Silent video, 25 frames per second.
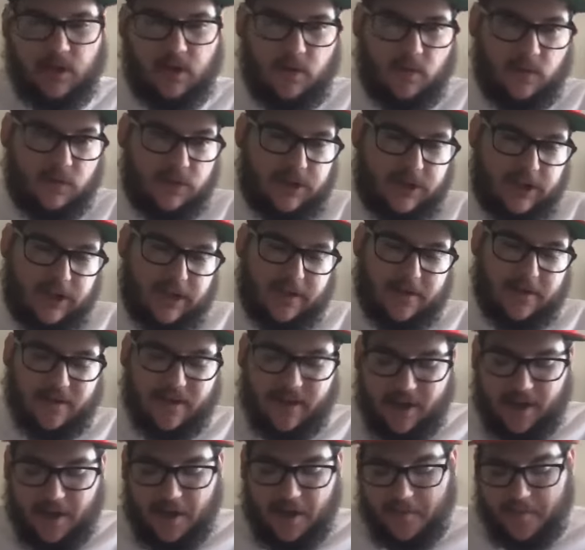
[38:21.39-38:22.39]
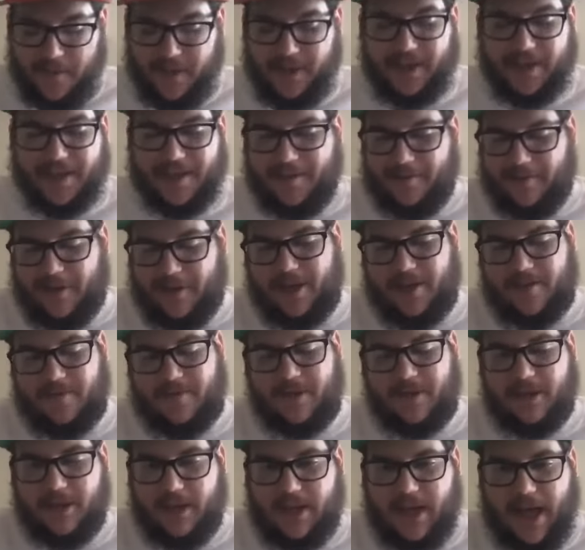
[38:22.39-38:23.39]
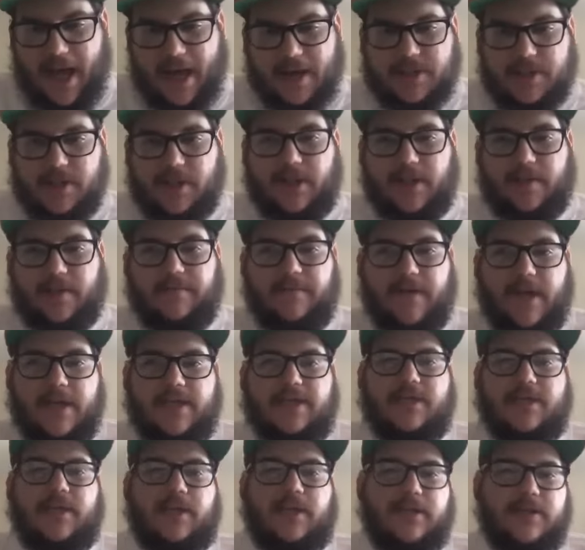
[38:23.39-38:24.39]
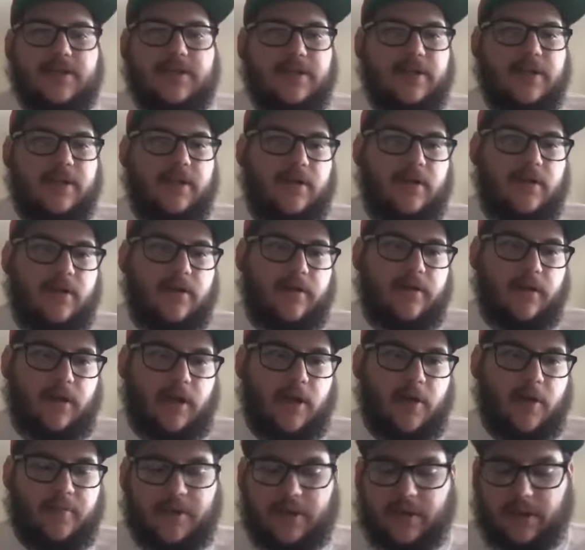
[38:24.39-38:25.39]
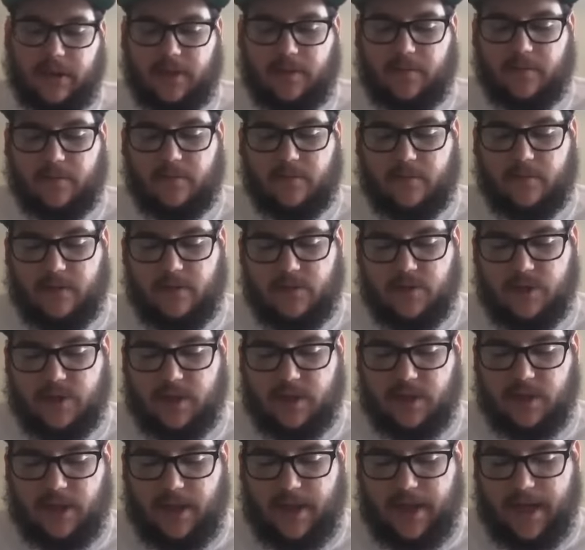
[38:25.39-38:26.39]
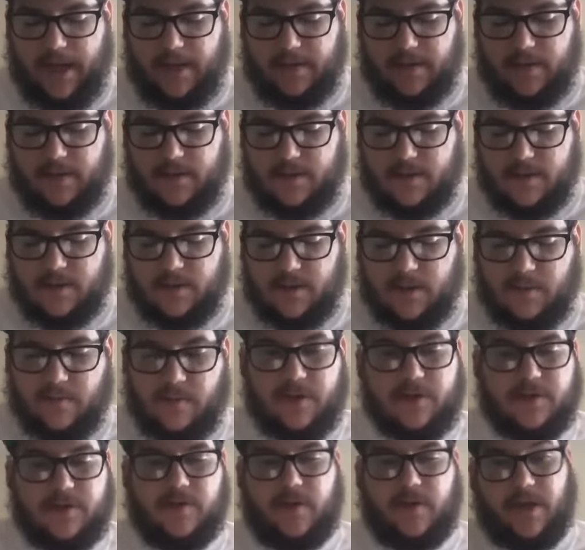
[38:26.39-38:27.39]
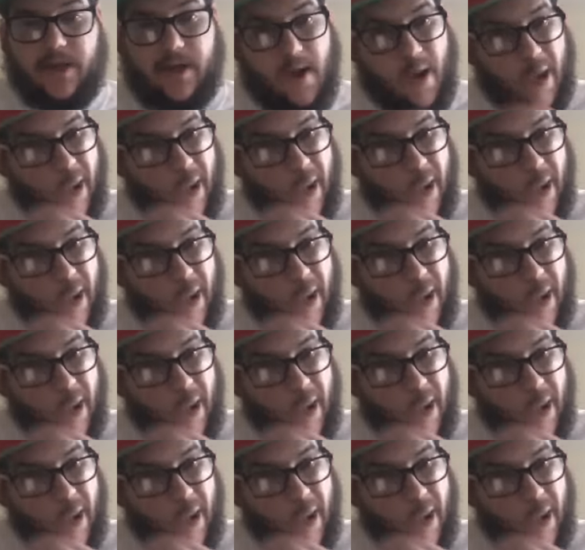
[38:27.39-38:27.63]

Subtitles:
once again being innovative and actually like investing into the company, like you see a lot of athletes and celebrities doing now.